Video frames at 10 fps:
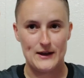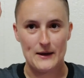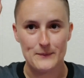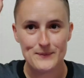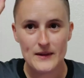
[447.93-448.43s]

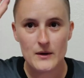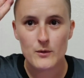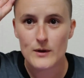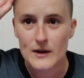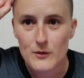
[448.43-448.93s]
Okay,
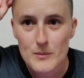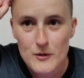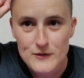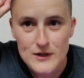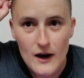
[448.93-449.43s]
we're gonna
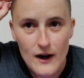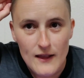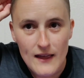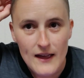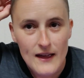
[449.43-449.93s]
remove
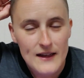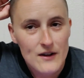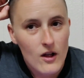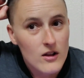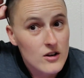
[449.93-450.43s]
Darla
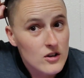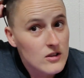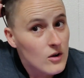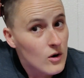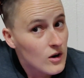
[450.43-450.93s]
in all her
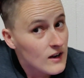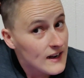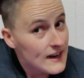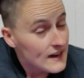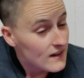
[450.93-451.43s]

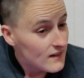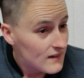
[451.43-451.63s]
glory.